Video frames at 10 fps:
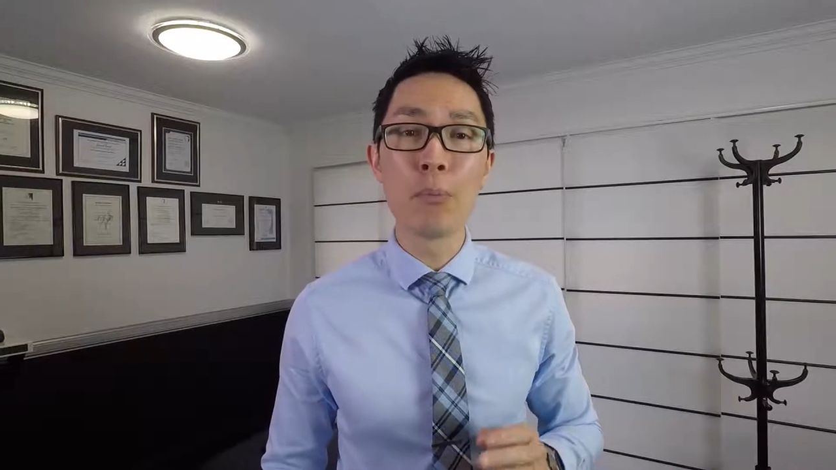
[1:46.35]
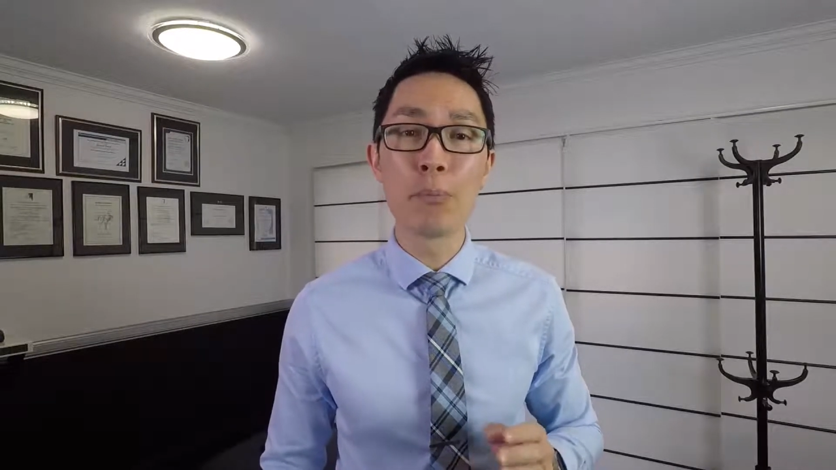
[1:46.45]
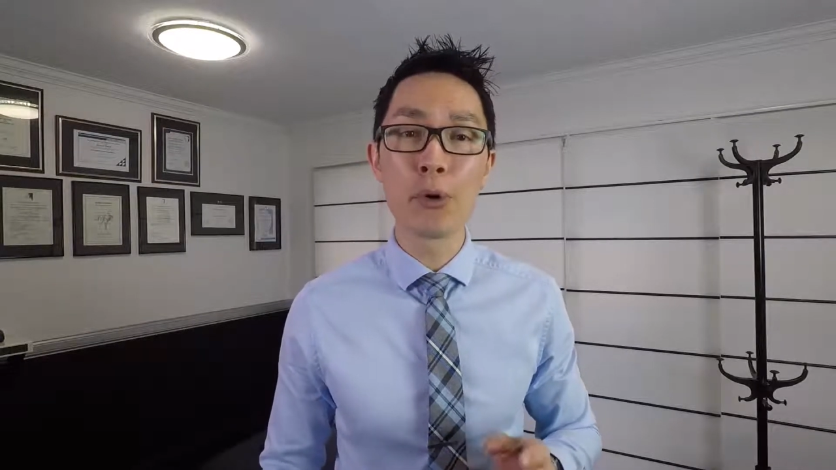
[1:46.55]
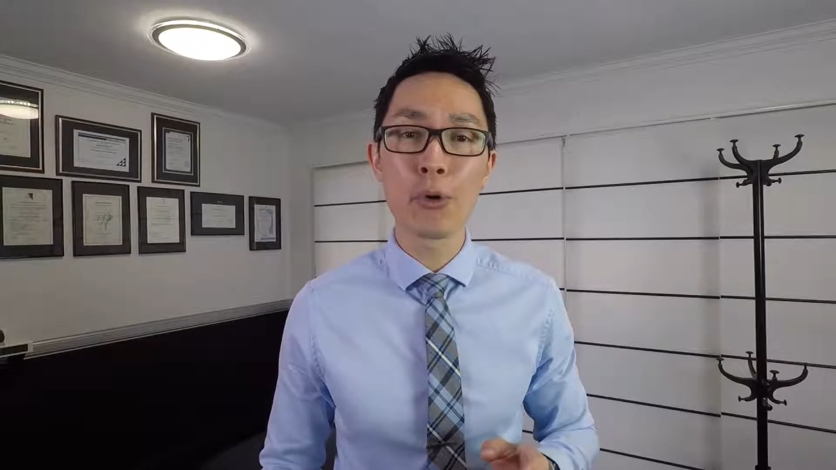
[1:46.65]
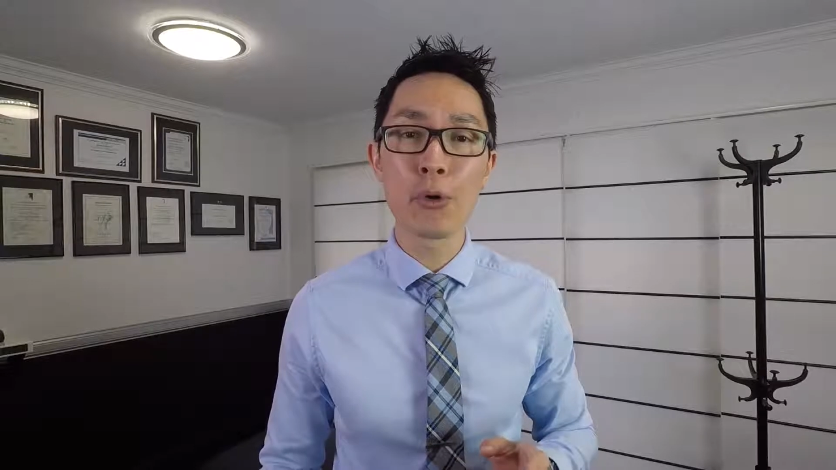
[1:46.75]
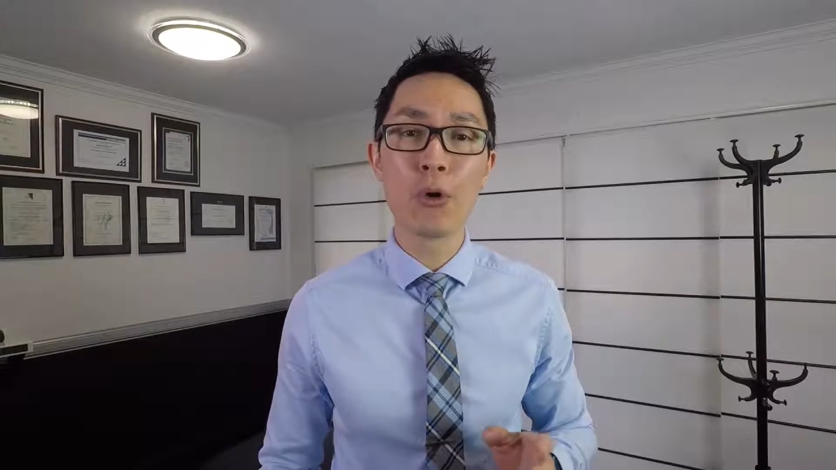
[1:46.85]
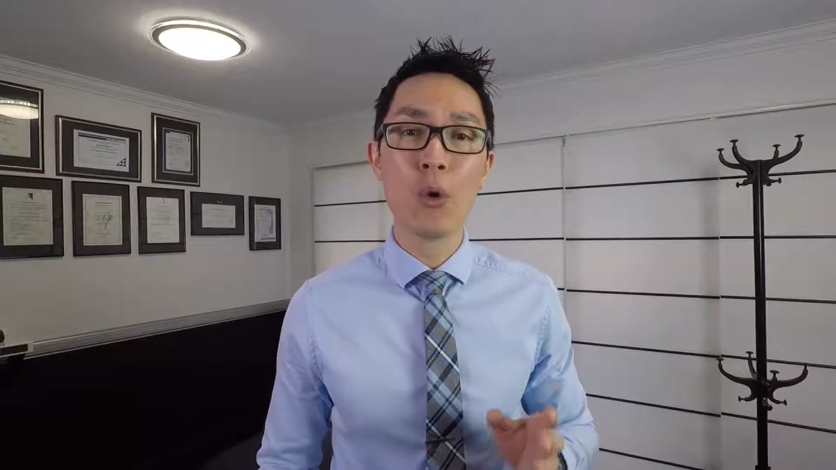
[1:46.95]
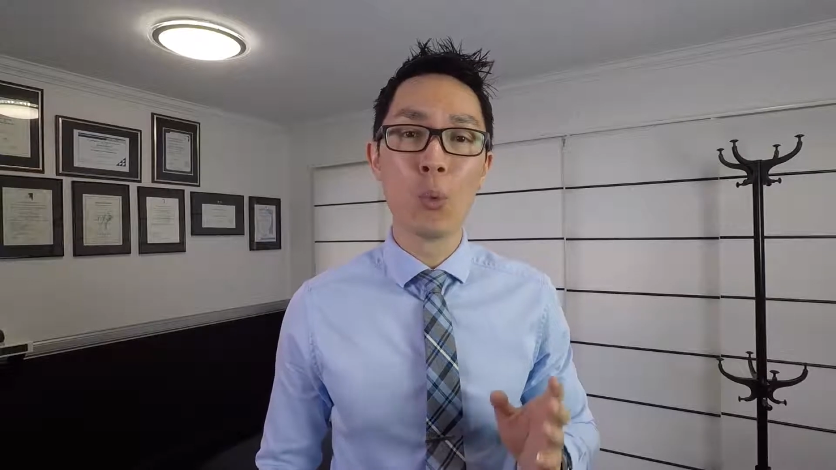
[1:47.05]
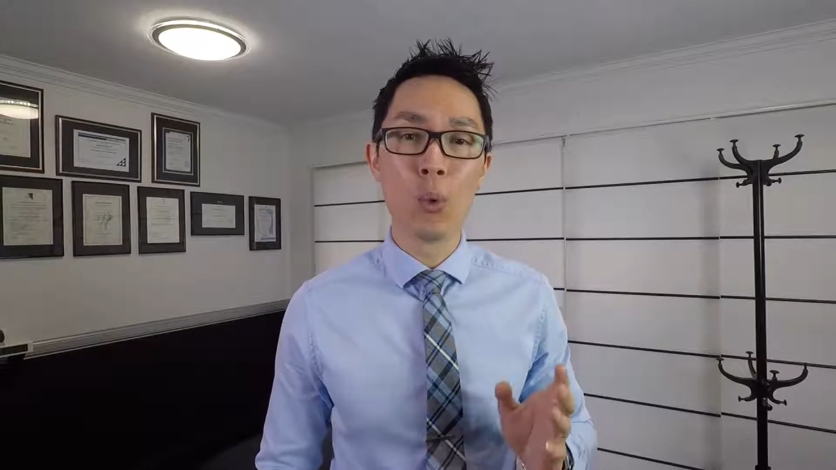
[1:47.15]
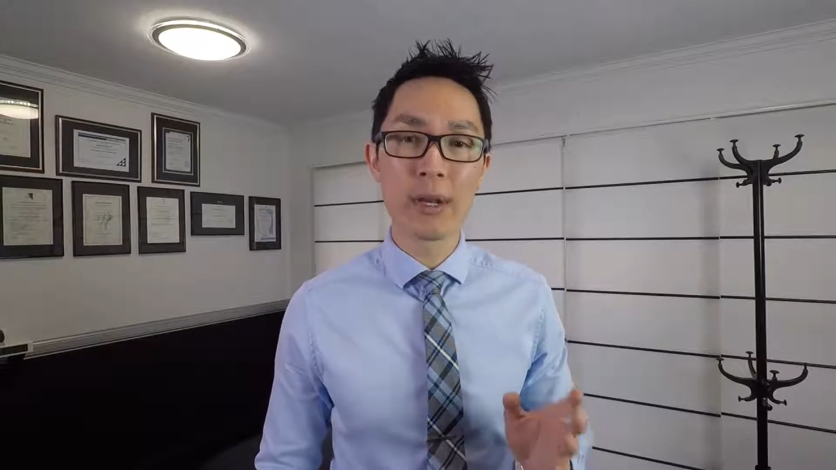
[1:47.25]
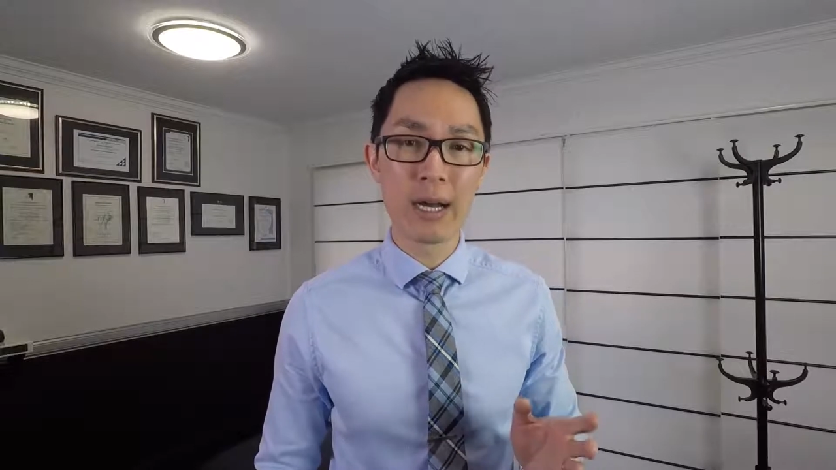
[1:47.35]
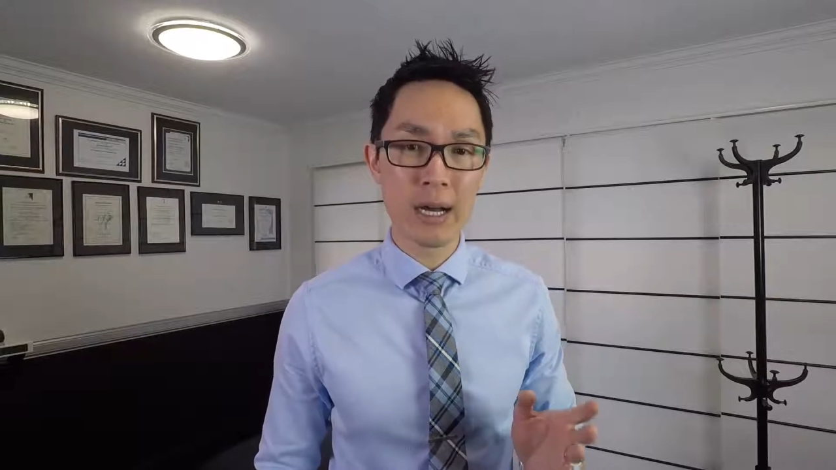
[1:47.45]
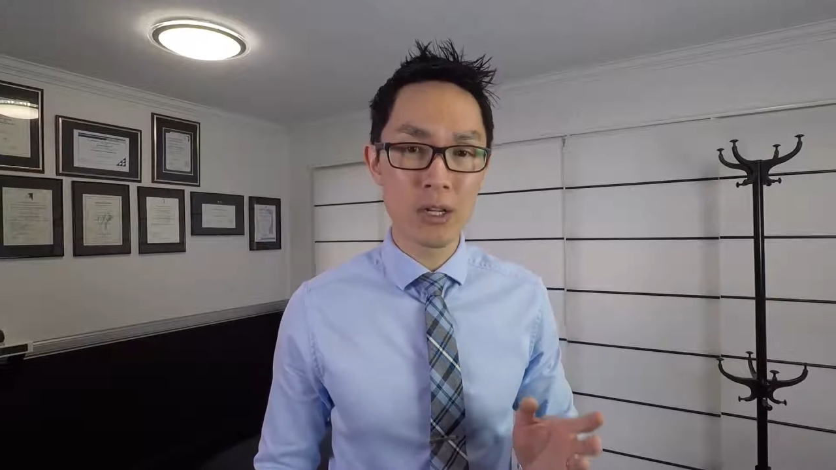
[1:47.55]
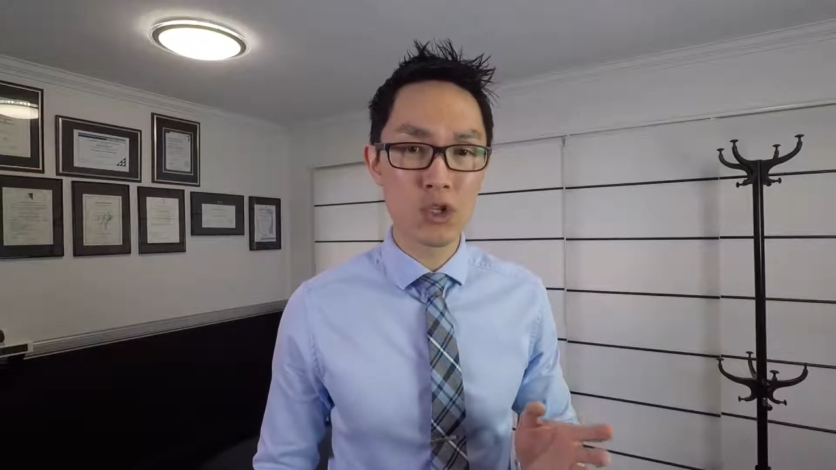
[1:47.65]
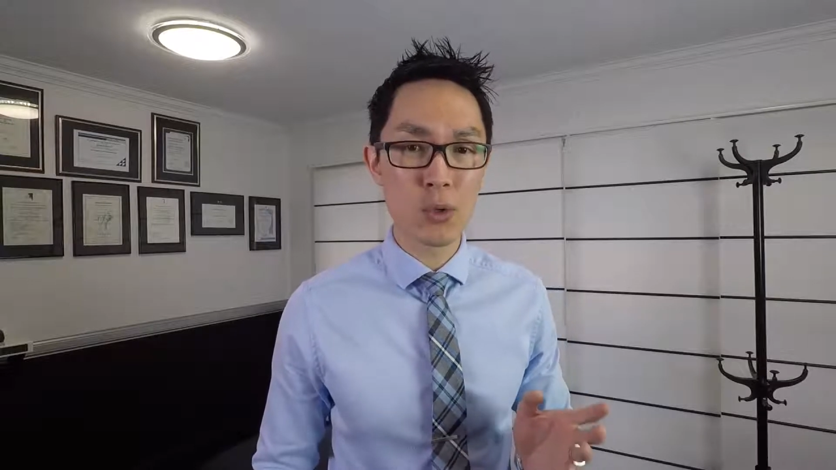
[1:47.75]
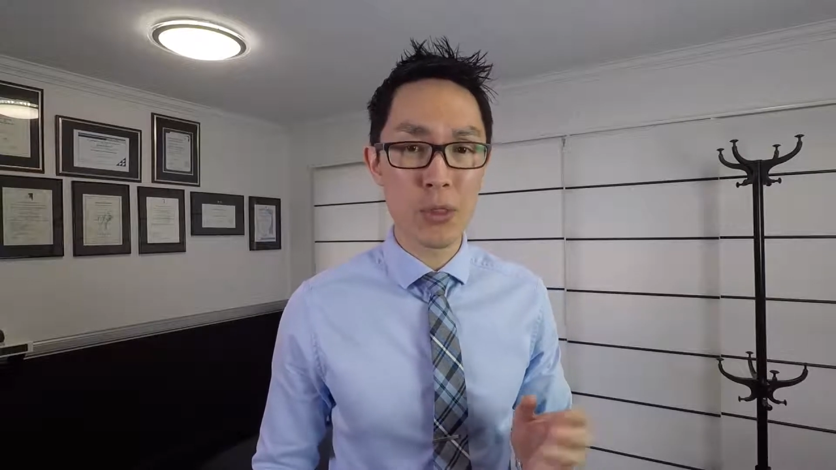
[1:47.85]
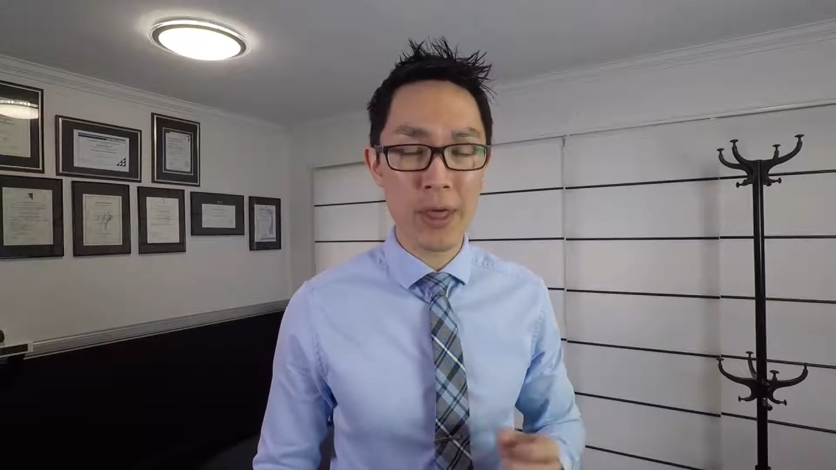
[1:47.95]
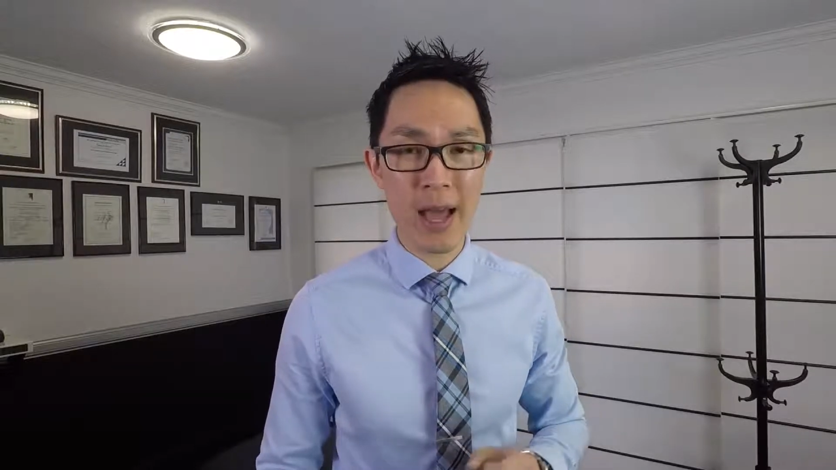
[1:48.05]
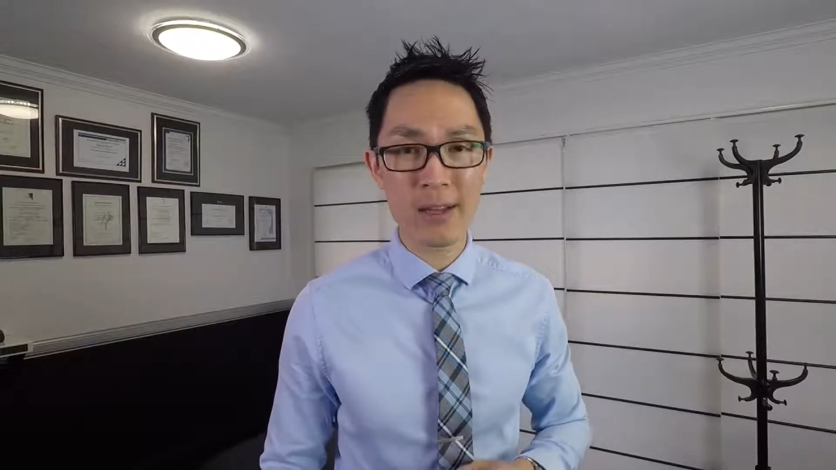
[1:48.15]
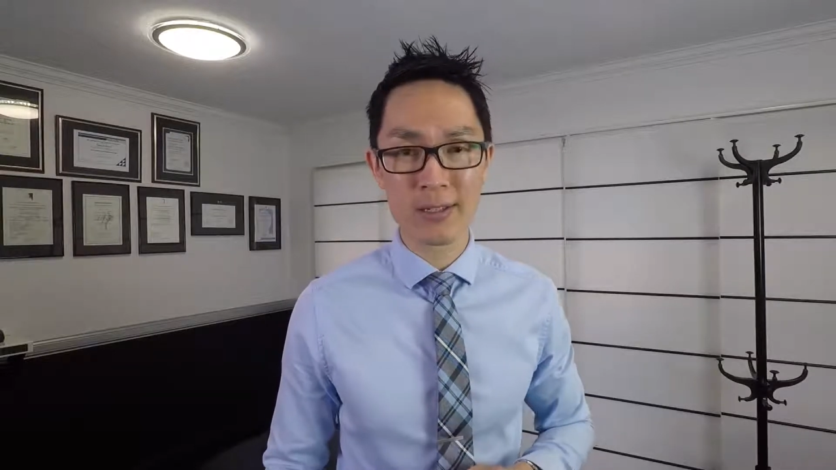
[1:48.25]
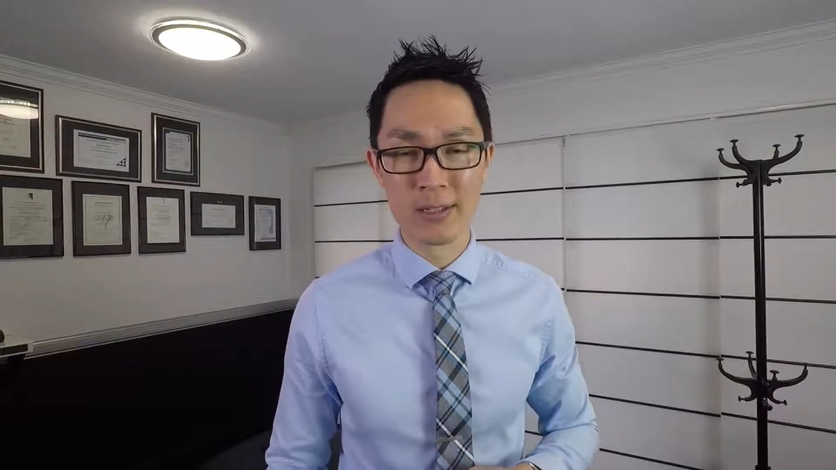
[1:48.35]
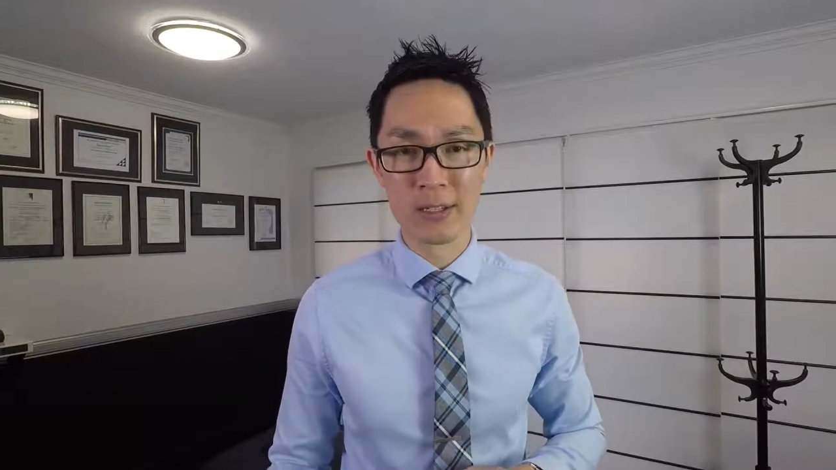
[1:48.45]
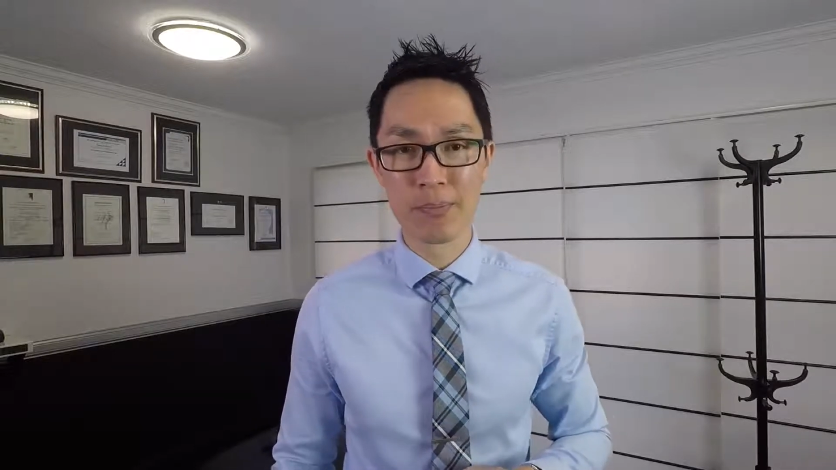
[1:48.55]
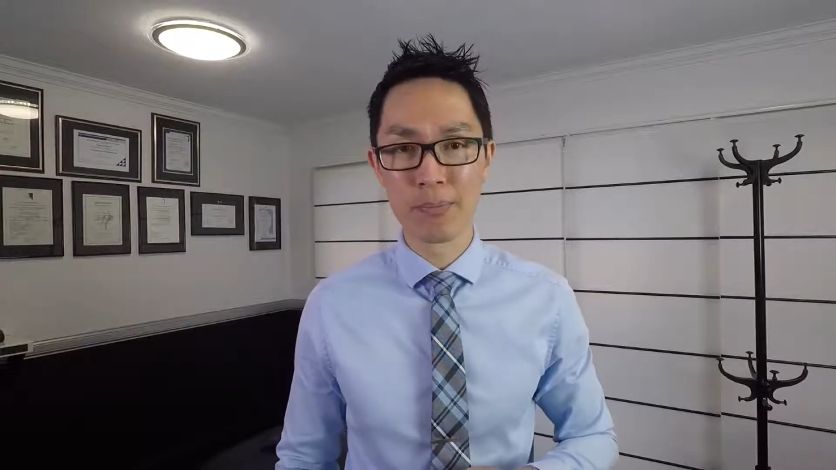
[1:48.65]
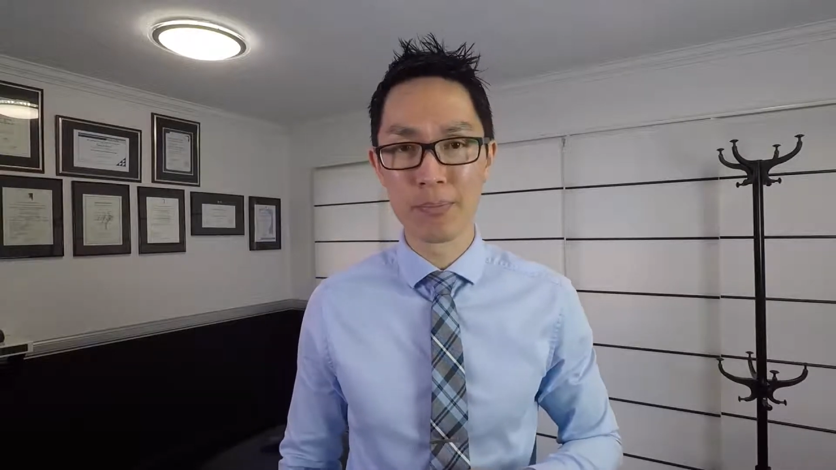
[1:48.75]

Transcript: per 100,000